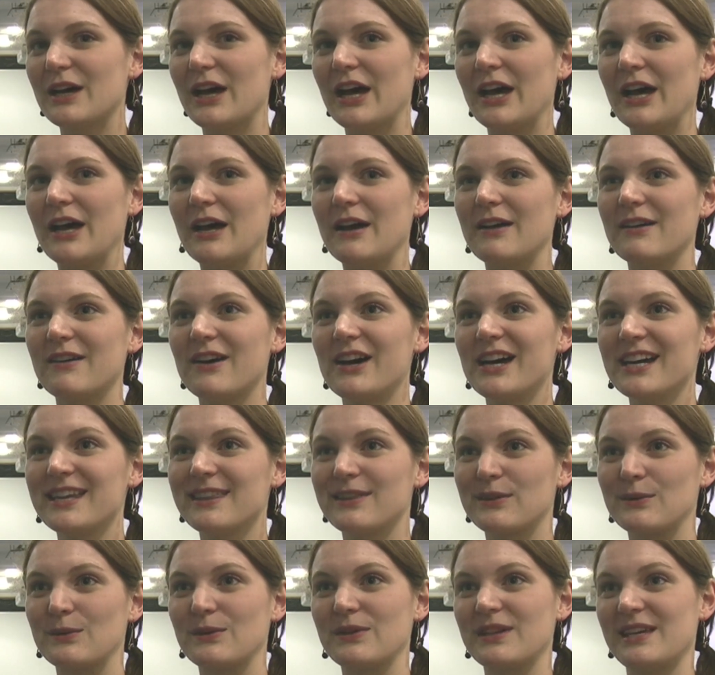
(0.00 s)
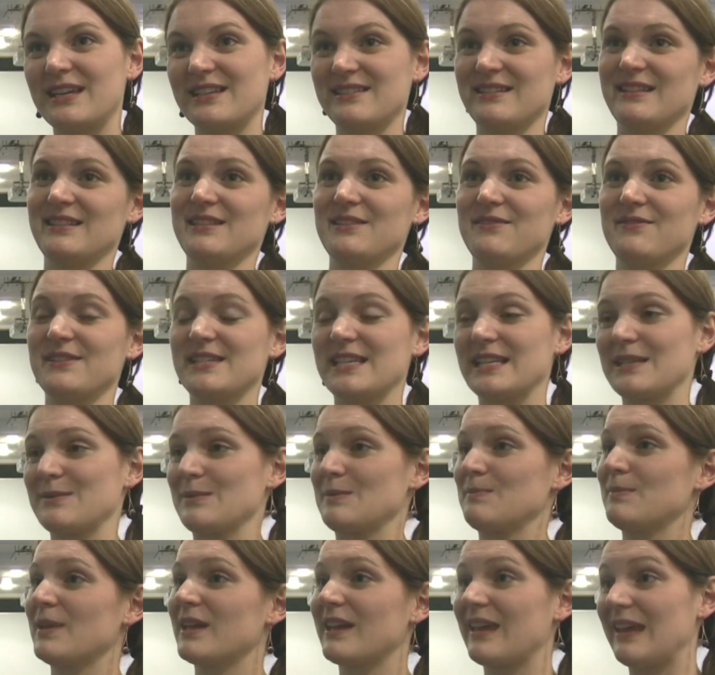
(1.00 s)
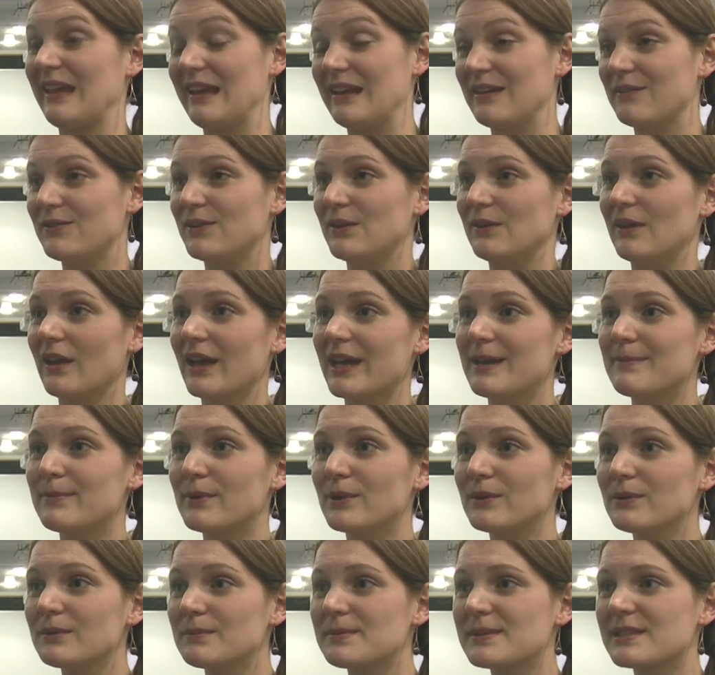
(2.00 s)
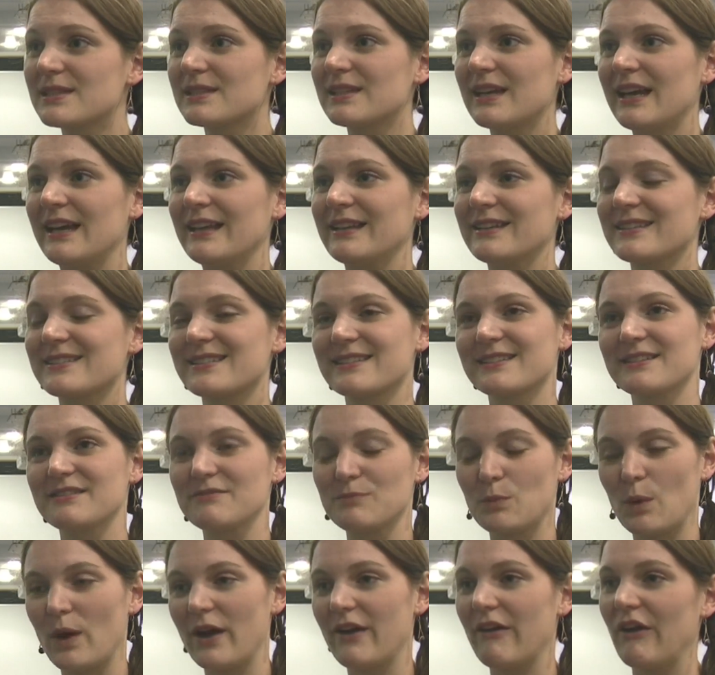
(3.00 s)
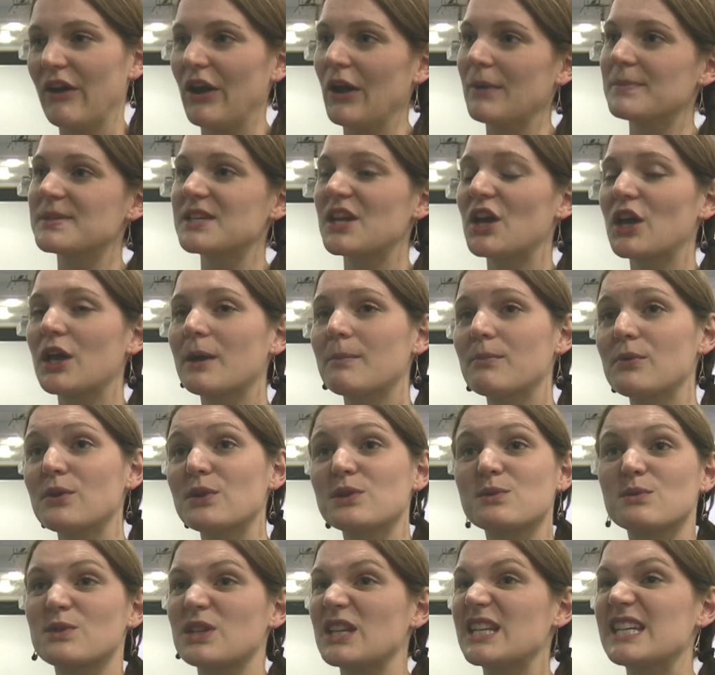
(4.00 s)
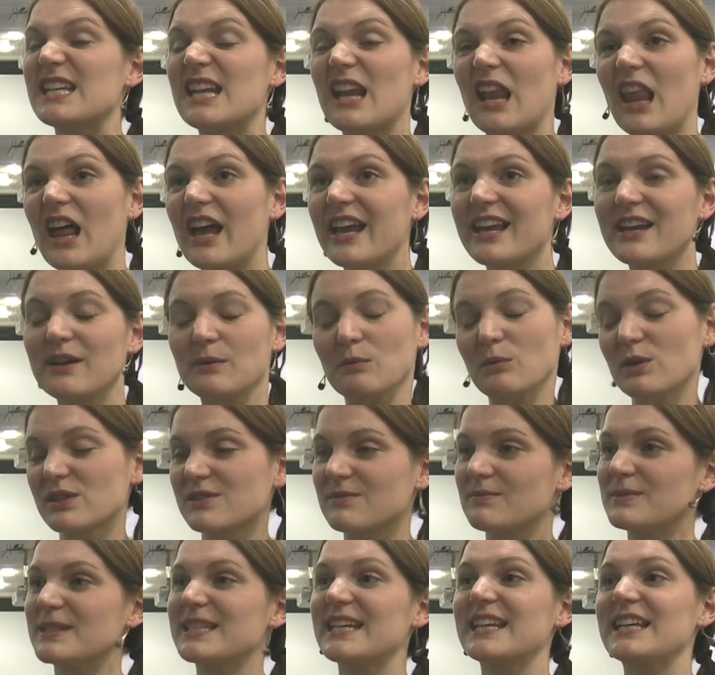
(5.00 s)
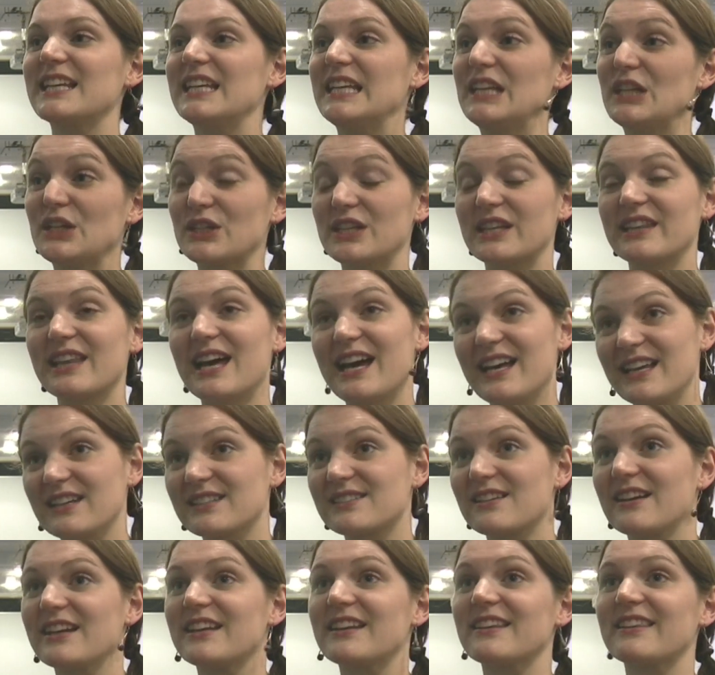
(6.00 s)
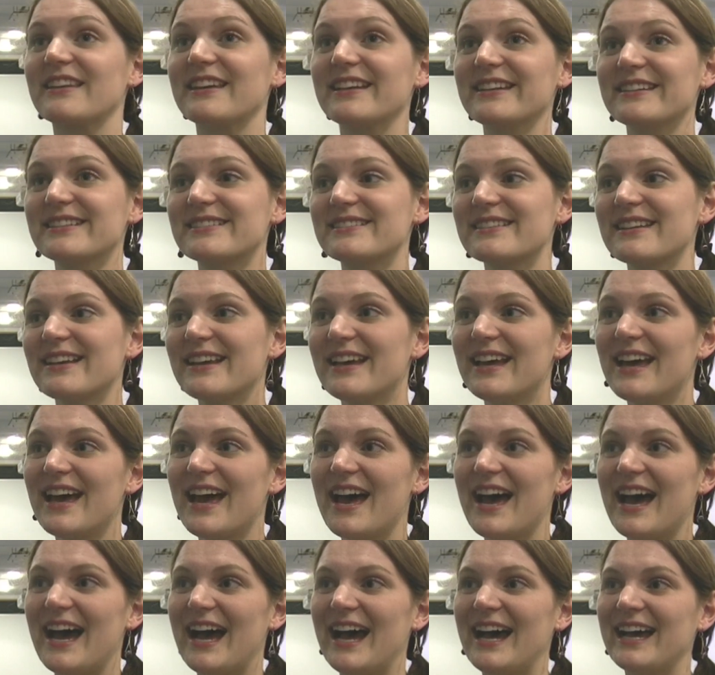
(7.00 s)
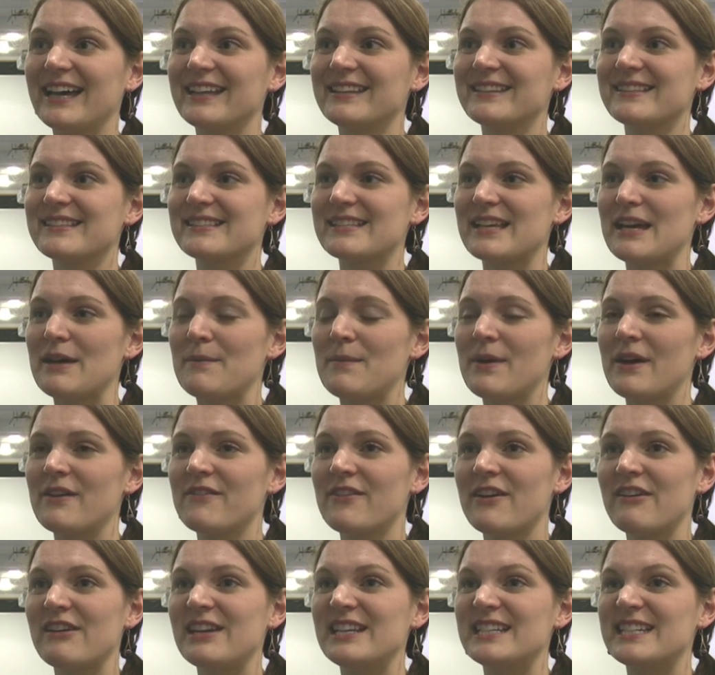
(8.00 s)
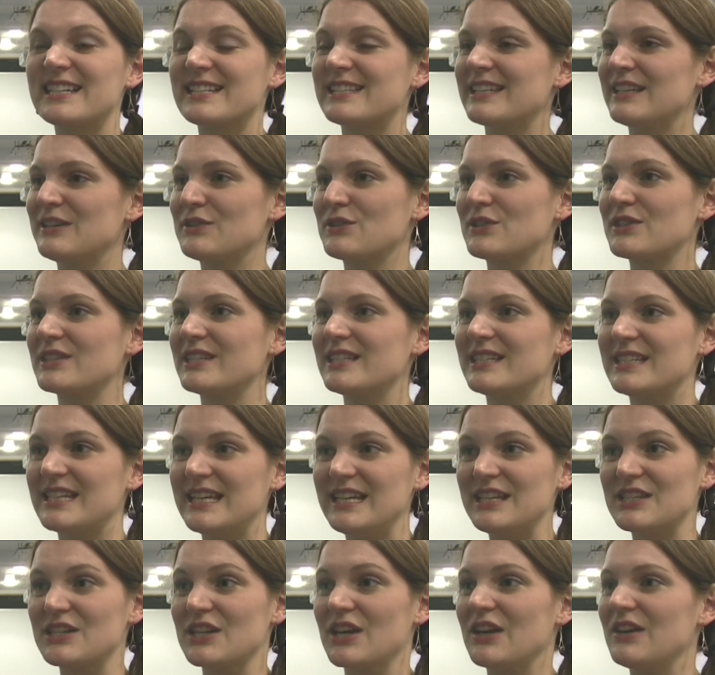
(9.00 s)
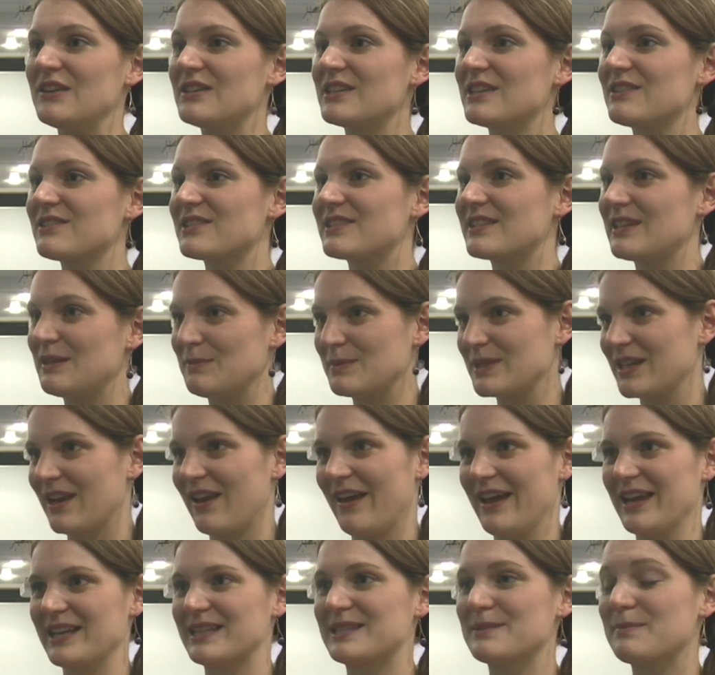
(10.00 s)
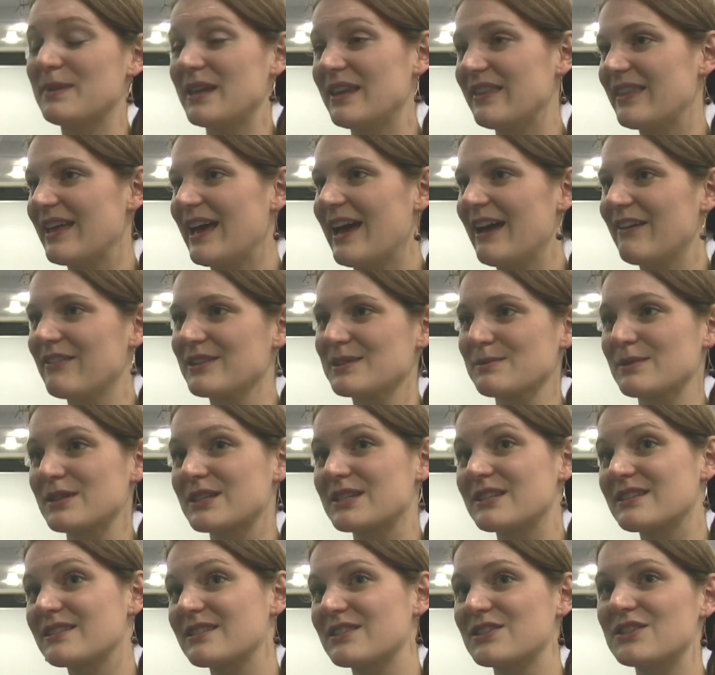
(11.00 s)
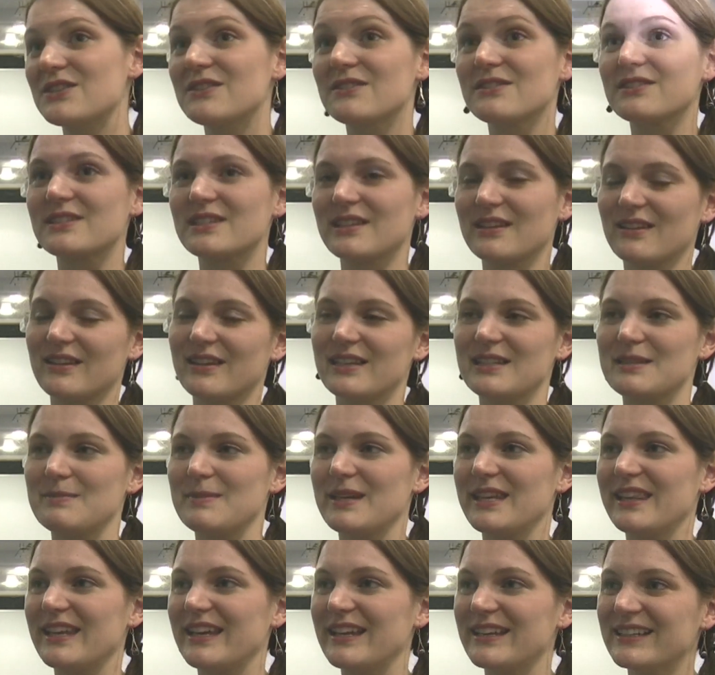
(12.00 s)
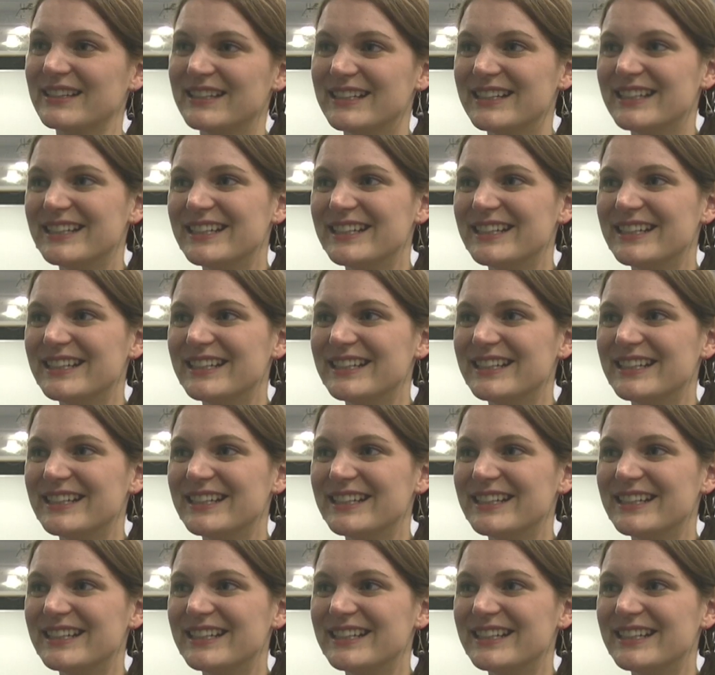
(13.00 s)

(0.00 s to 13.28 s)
Uh, I thought the extent of physics was plugging in a few light bulbs and wiring up circuit boards which I didn't like and wasn't particularly good at that side of things and um, a very disinterested teacher who didn't seem to like to be there as much as the students didn't like to be there.